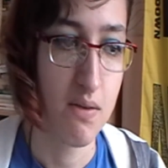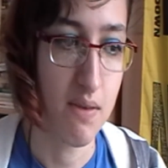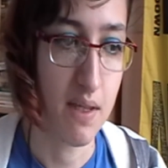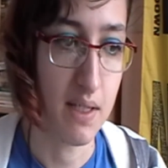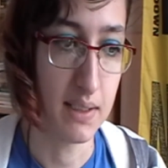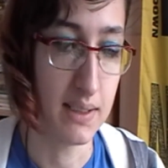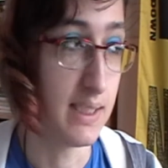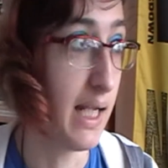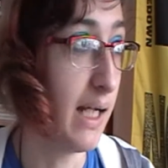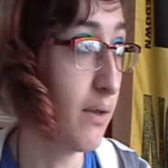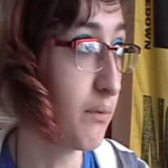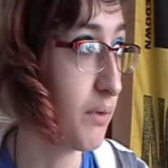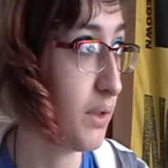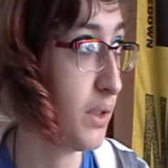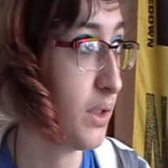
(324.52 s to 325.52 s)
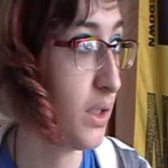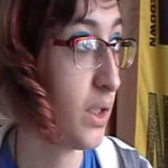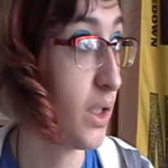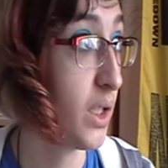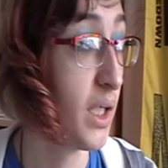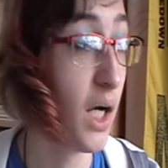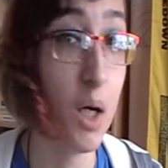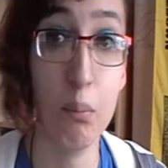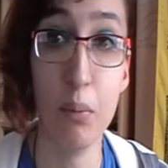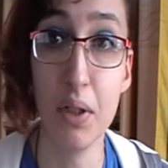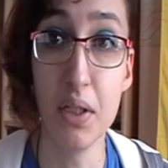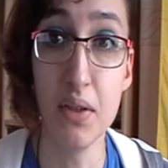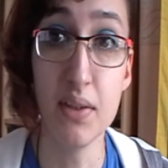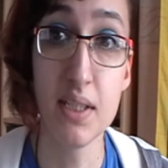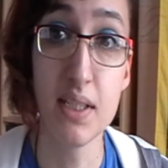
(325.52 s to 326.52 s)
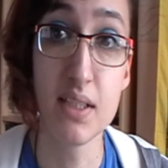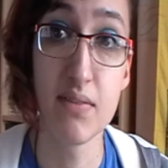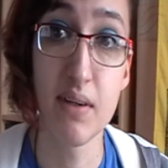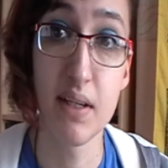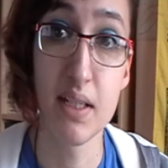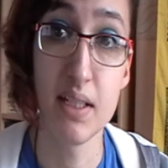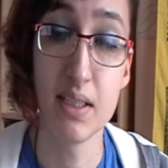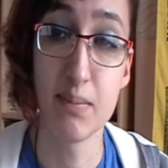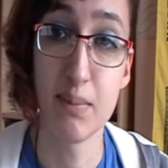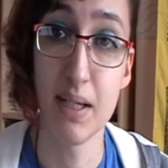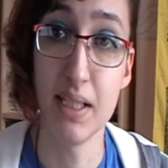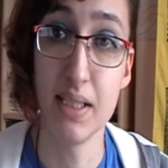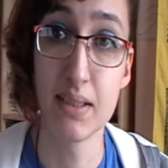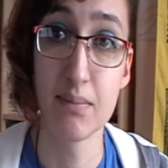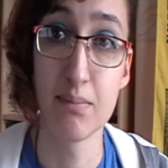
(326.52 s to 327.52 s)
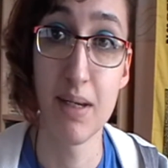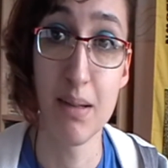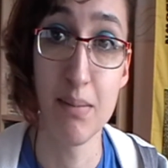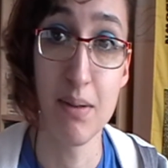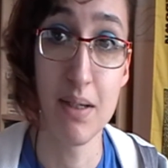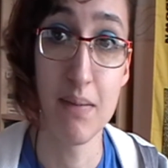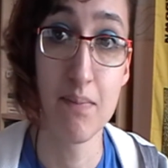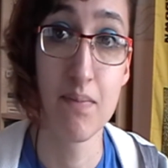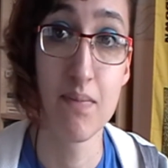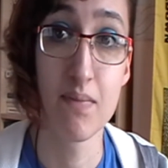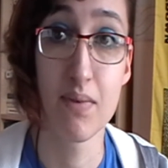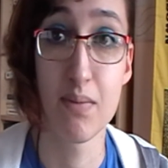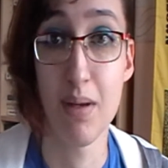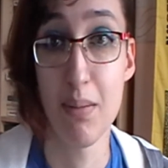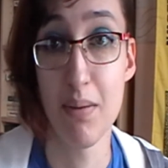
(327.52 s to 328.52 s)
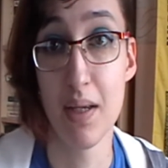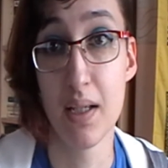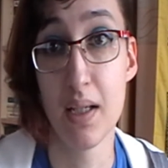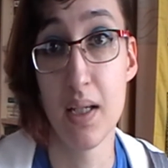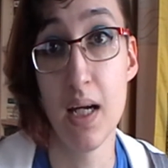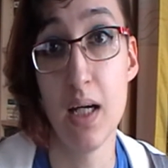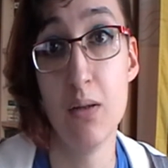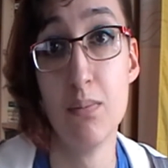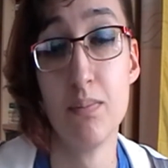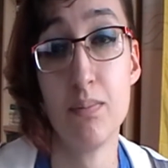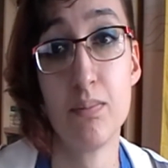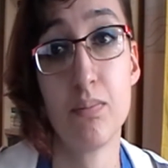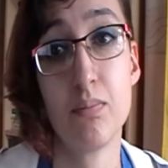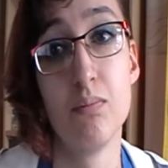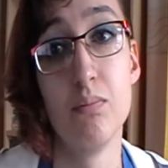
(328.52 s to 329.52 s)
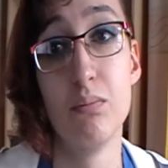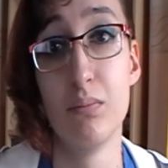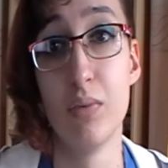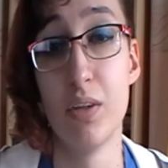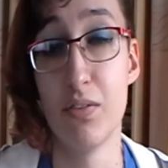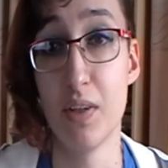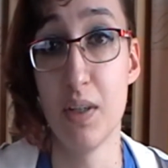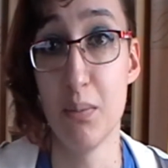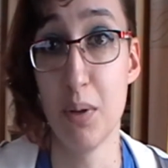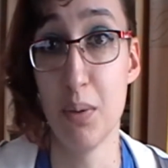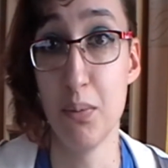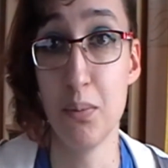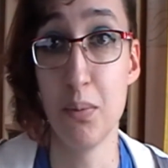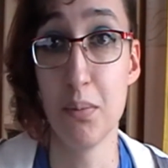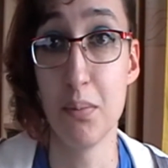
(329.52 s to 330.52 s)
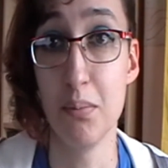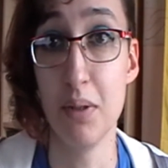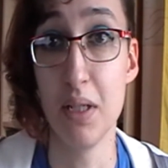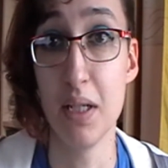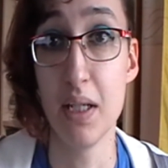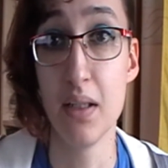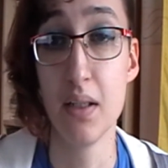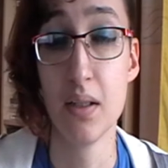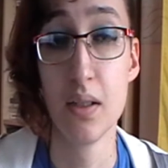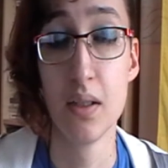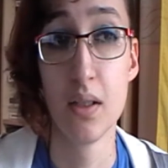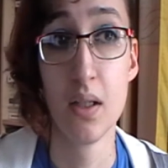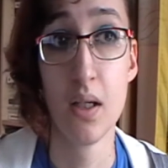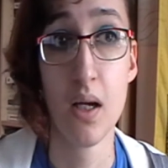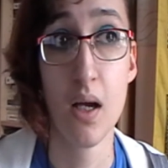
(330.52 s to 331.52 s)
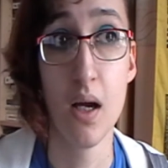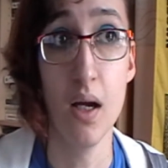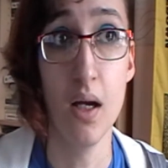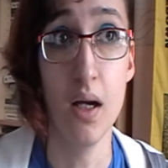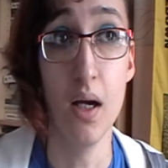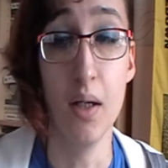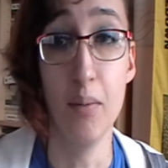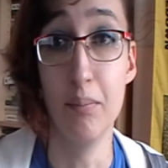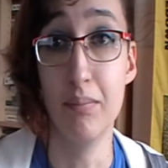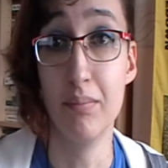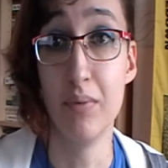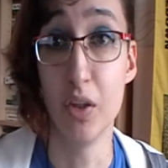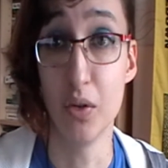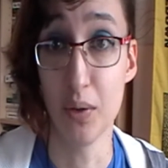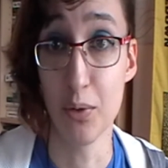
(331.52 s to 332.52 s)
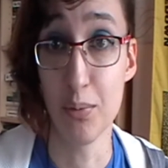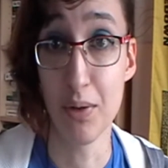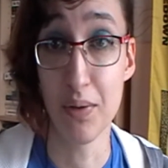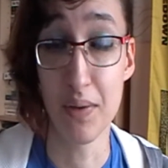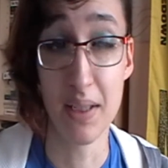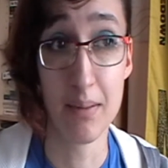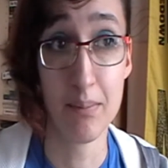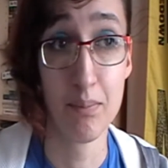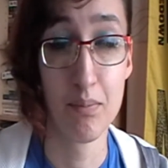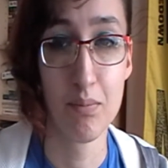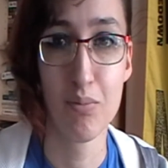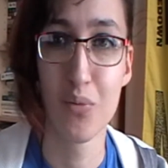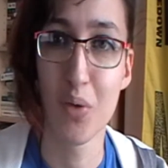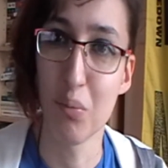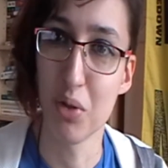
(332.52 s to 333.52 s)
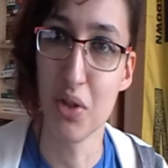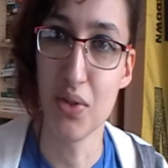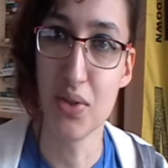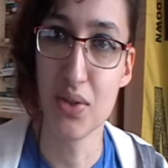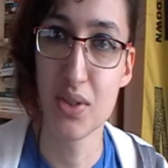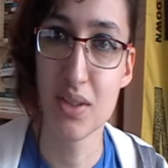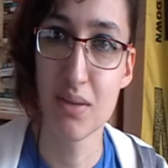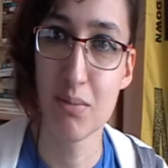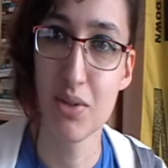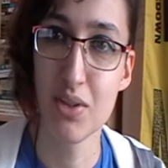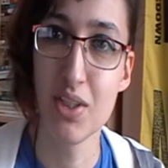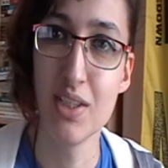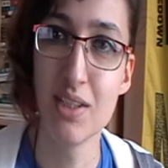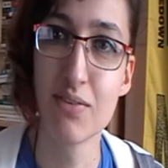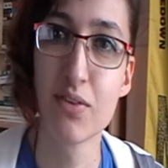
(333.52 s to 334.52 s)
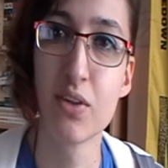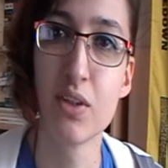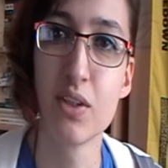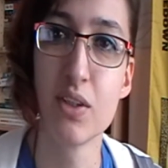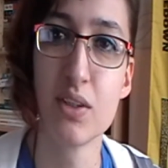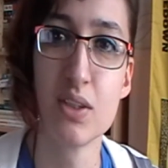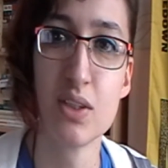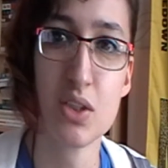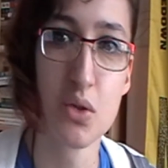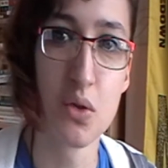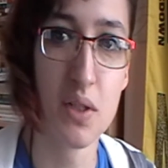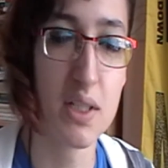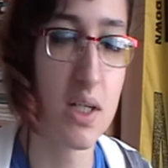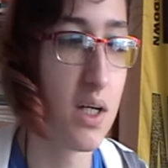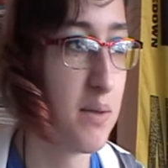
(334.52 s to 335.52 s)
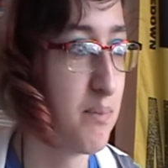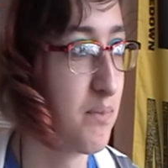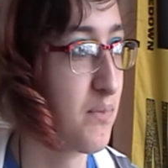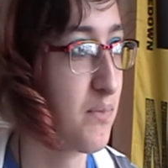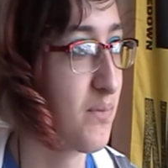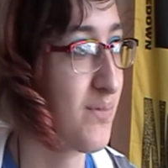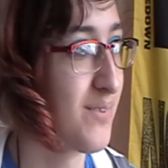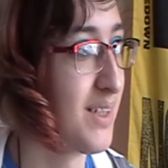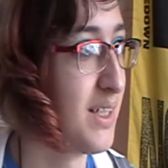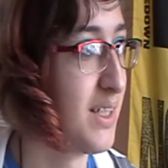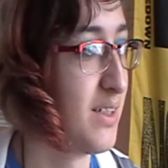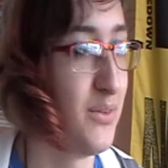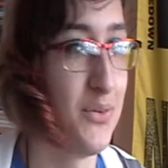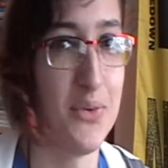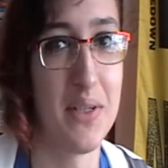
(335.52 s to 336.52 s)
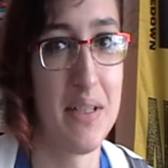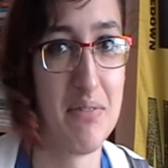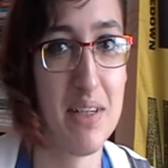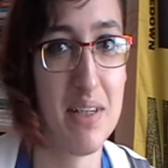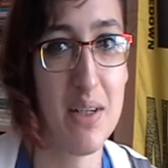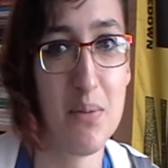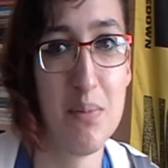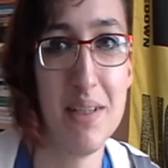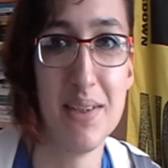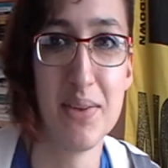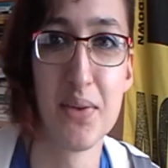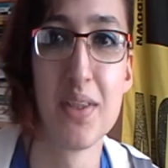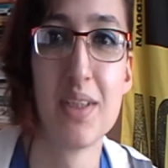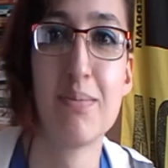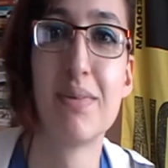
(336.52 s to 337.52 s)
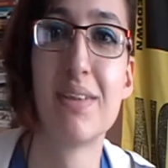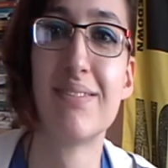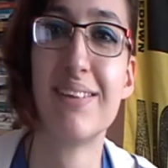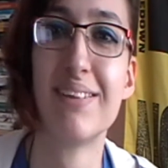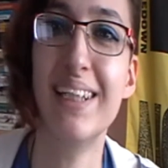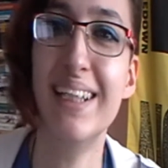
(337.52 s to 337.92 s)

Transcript: things down. I might use it as a venting in space, maybe. Maybe that could help. A friend of mine will probably um, agree with me on that. I might use use it for story time. Although I haven't really got many stories, but